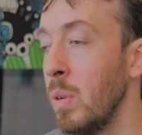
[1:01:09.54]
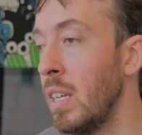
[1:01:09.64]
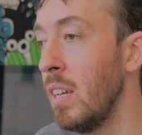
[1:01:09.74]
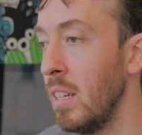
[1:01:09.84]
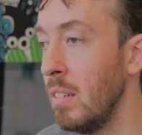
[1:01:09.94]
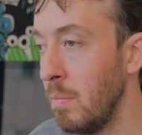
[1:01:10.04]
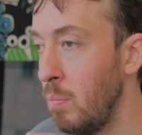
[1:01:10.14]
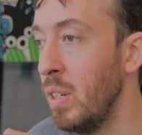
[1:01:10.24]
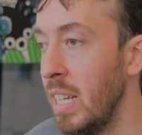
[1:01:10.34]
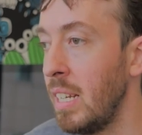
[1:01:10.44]
we can
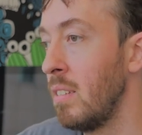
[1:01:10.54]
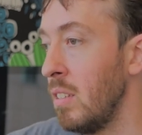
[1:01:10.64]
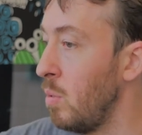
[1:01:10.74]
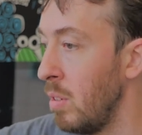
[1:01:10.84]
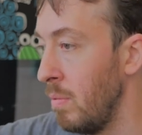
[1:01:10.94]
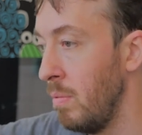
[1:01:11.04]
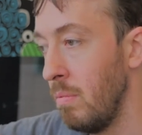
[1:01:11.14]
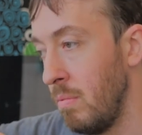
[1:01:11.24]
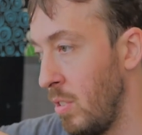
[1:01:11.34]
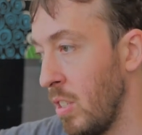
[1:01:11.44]
predict the sort of
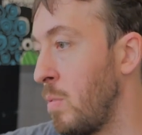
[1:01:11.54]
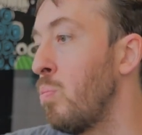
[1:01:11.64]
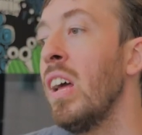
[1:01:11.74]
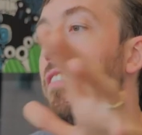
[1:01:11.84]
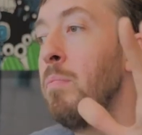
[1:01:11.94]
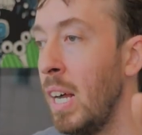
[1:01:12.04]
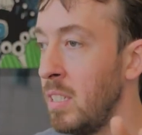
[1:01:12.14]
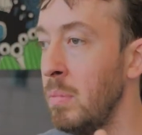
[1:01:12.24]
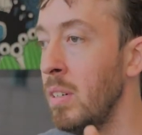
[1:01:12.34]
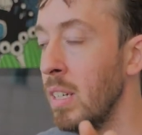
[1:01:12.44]
the spread of
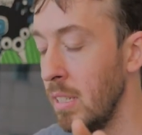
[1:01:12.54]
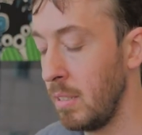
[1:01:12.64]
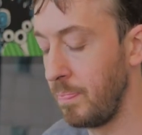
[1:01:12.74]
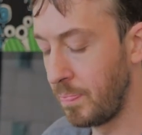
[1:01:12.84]
possibilities.